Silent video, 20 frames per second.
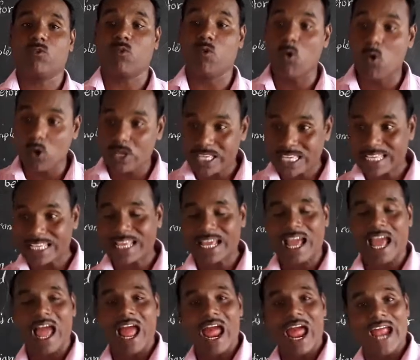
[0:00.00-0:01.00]

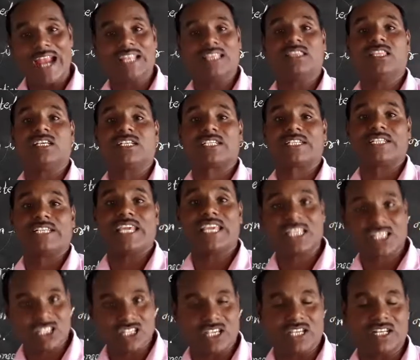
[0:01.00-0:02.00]
going at the
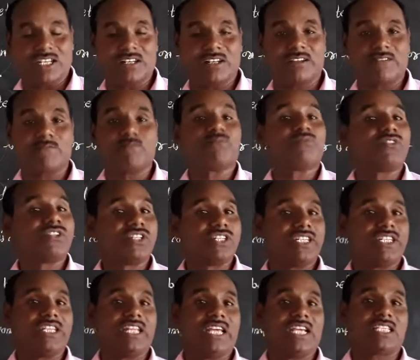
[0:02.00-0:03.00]
station
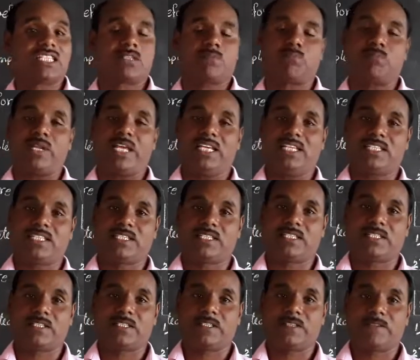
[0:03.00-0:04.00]
takes
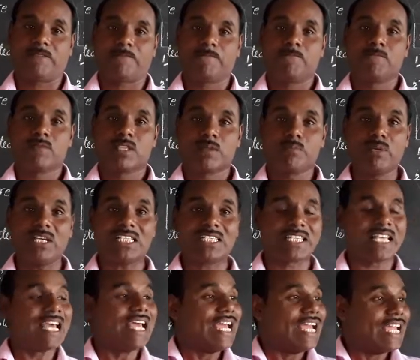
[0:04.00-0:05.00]
place. Means
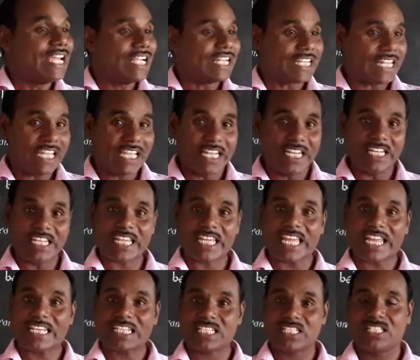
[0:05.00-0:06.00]
it
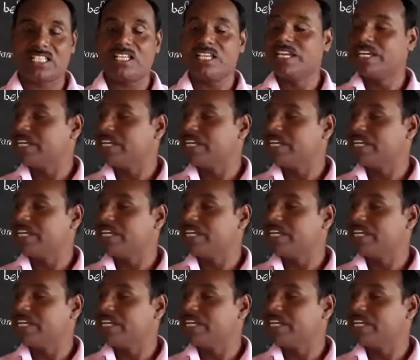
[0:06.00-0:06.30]
indicates